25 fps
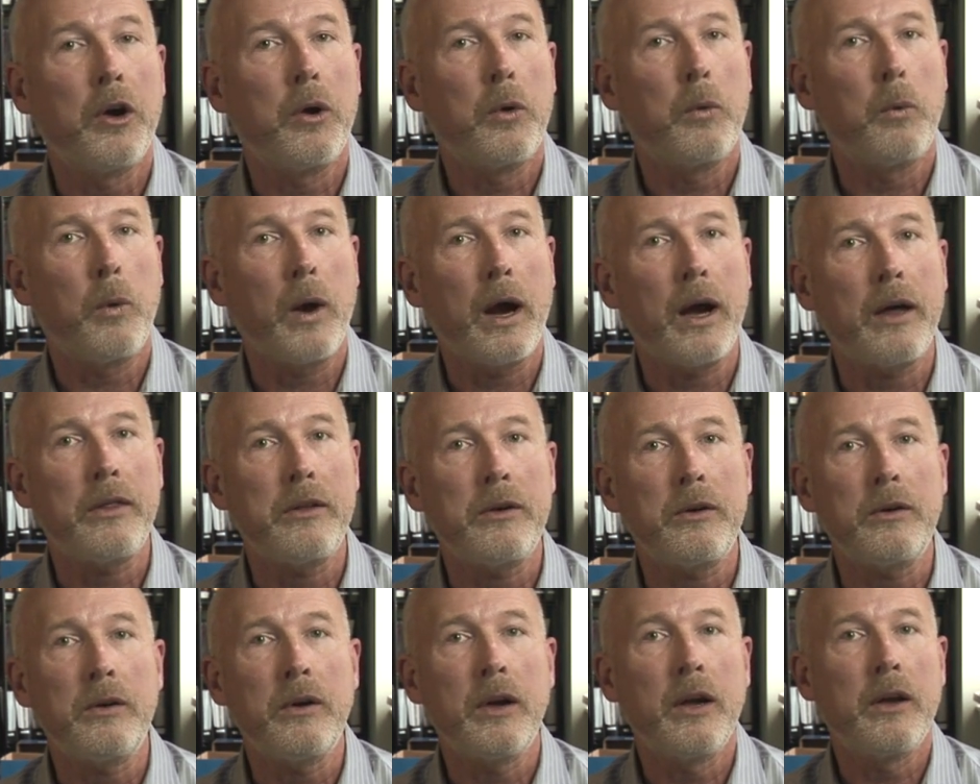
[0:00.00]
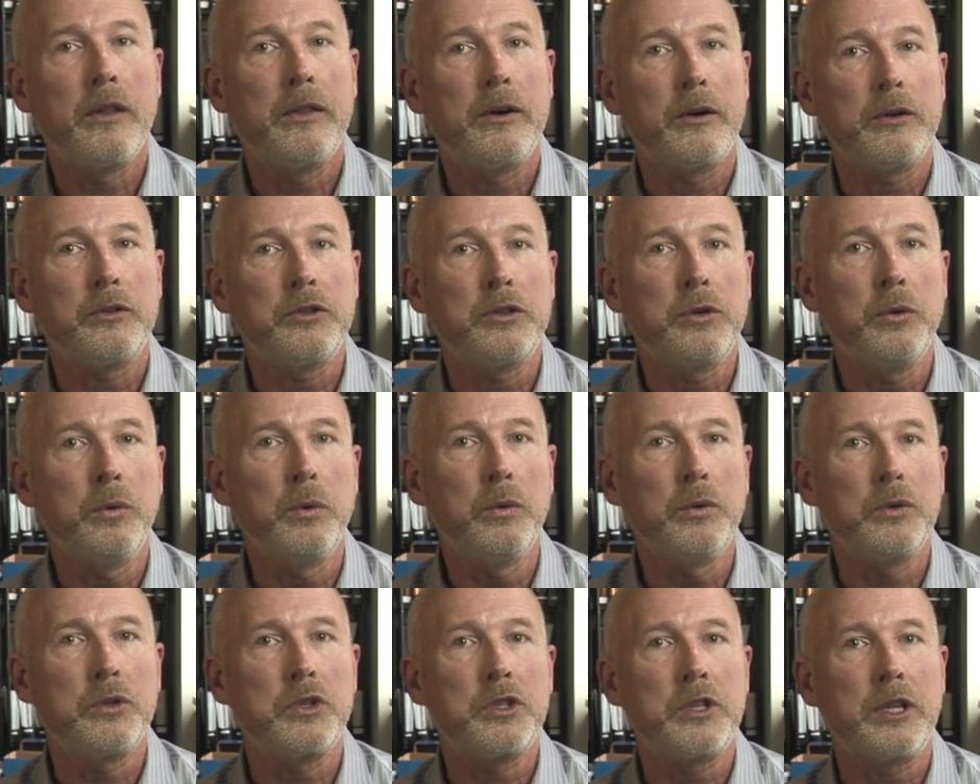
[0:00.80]
Rather, they're
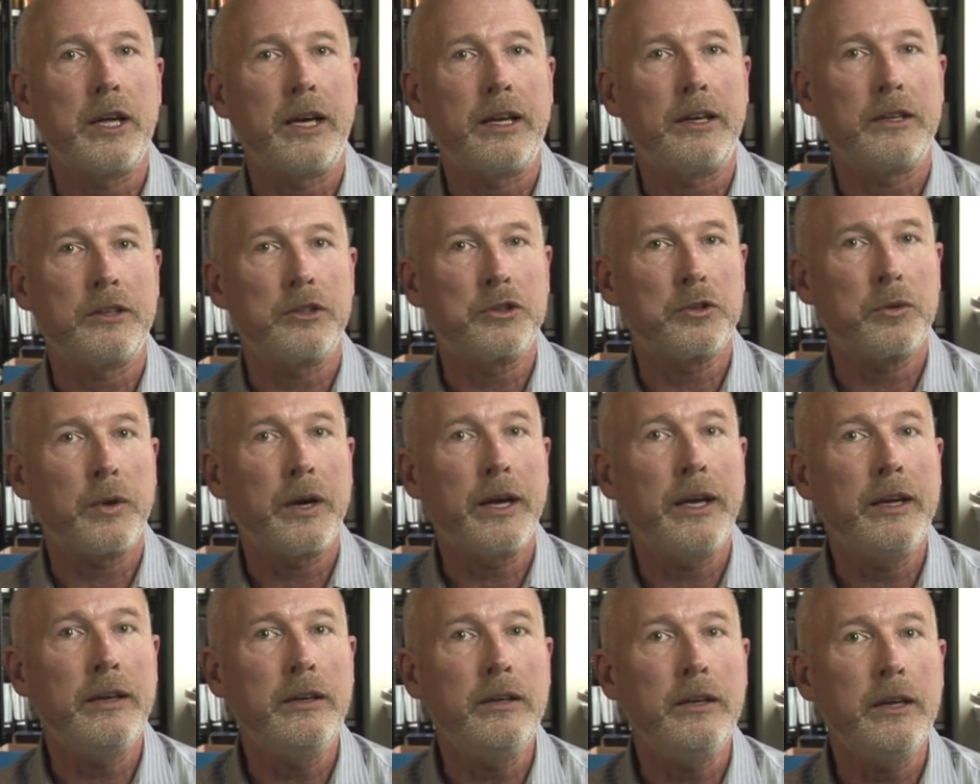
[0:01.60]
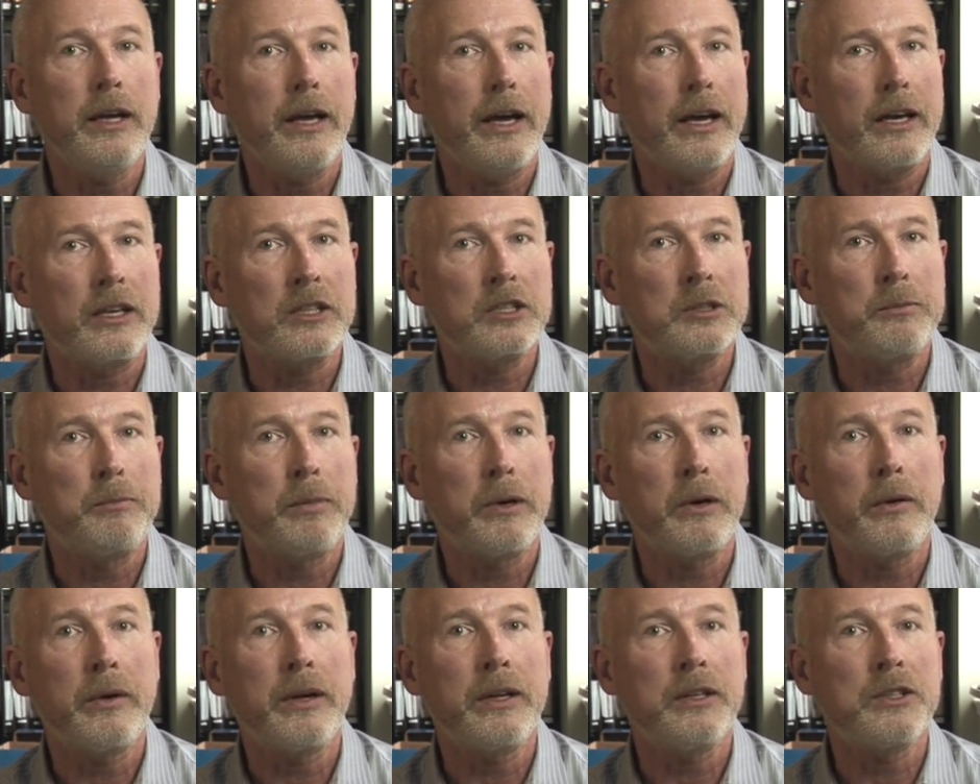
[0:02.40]
tools that trained,
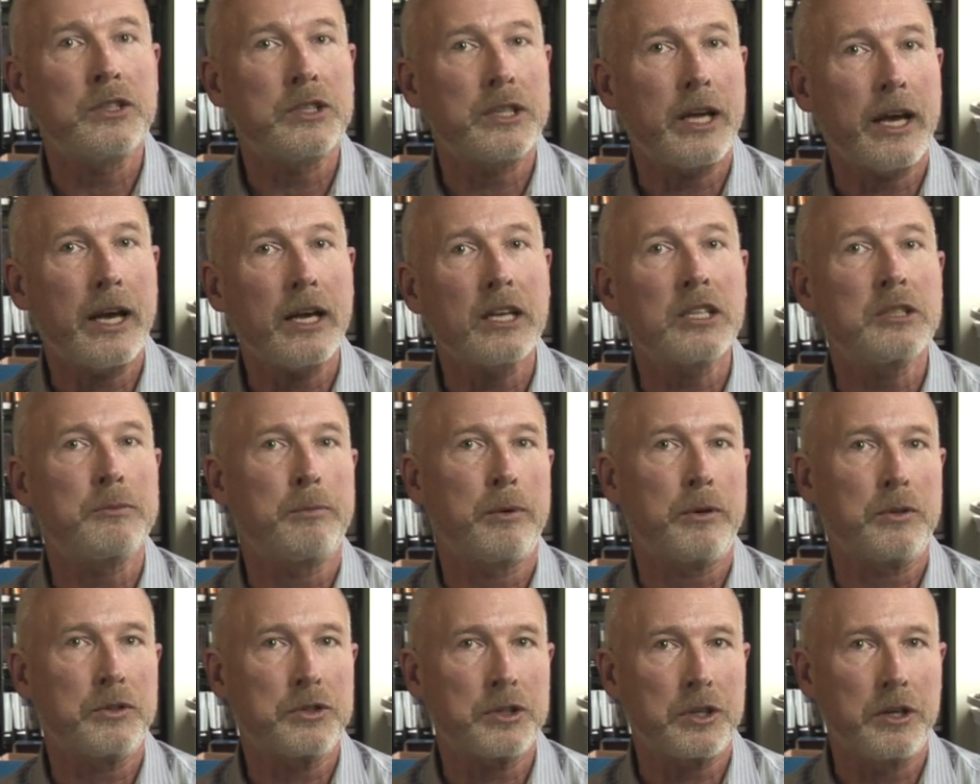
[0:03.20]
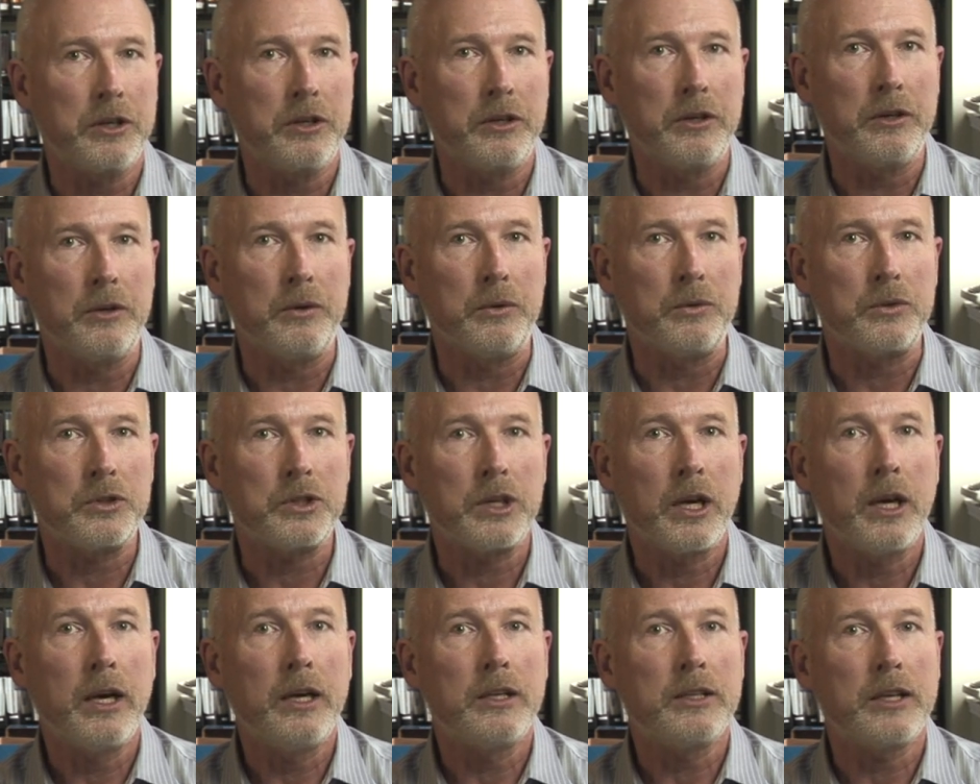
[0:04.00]
experienced experts can use
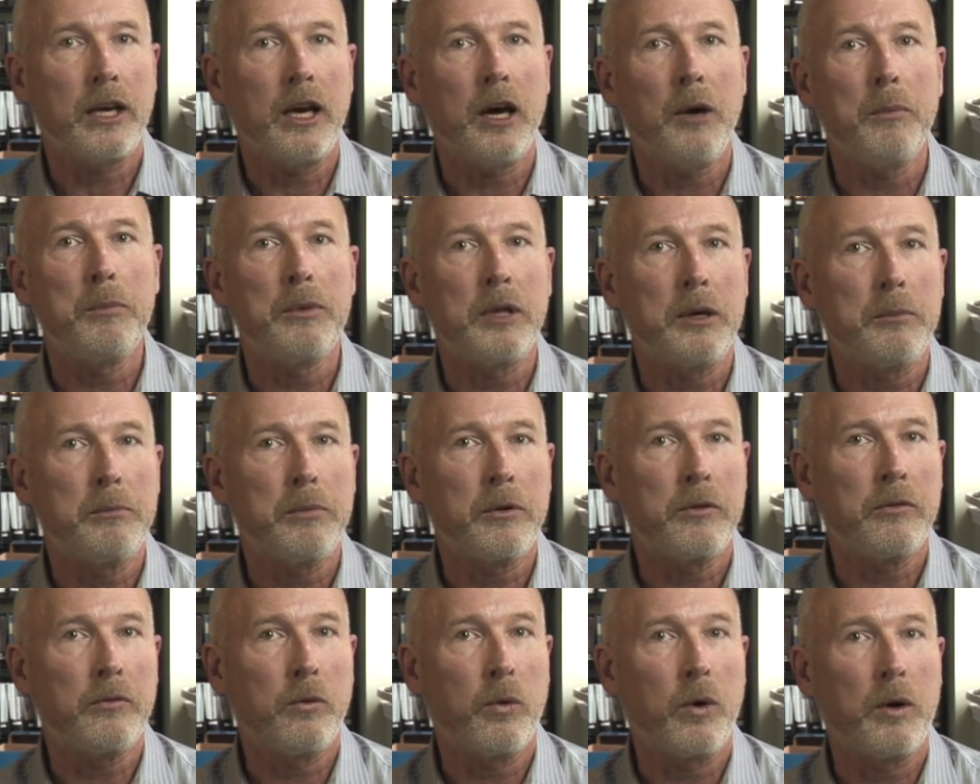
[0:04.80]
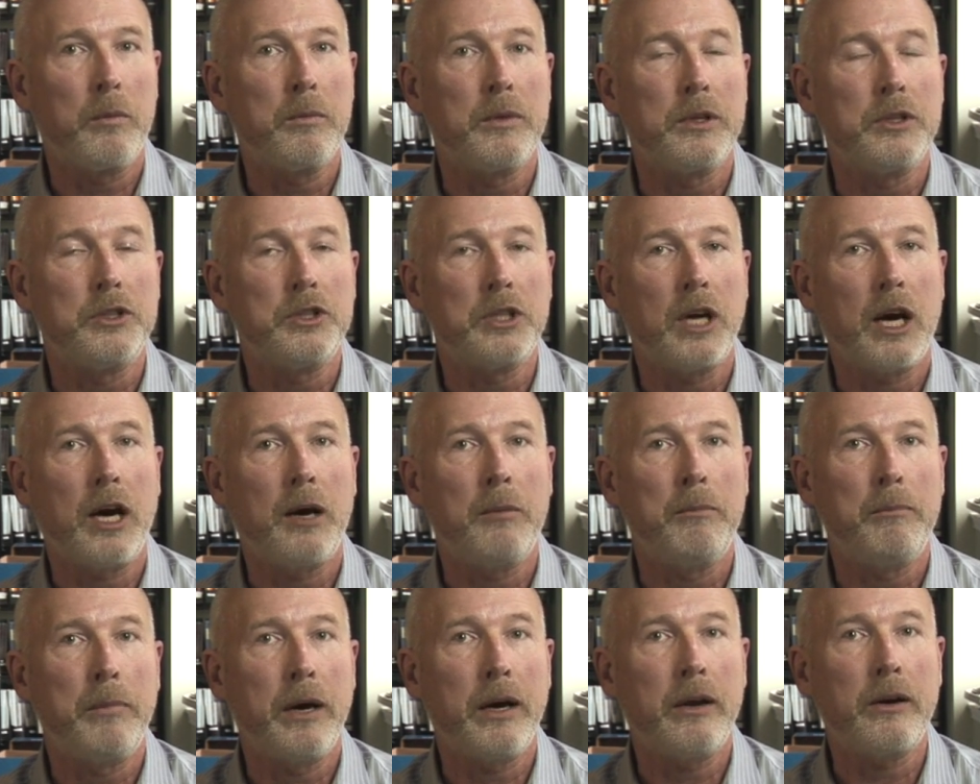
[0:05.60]
to help them perform the
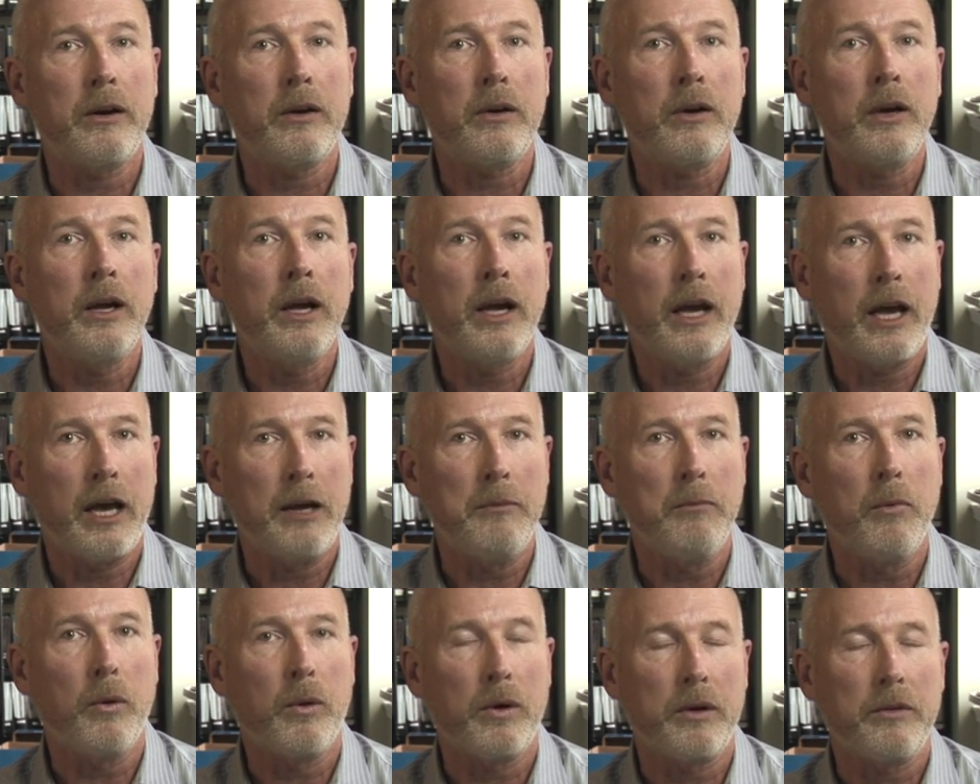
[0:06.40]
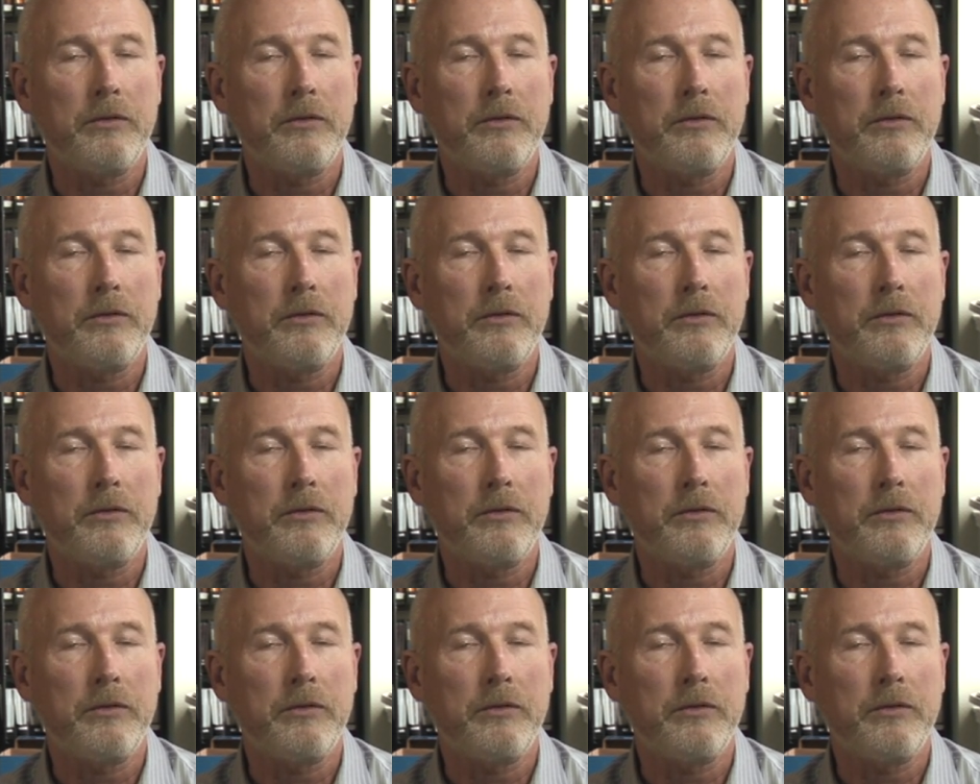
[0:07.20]
job better and more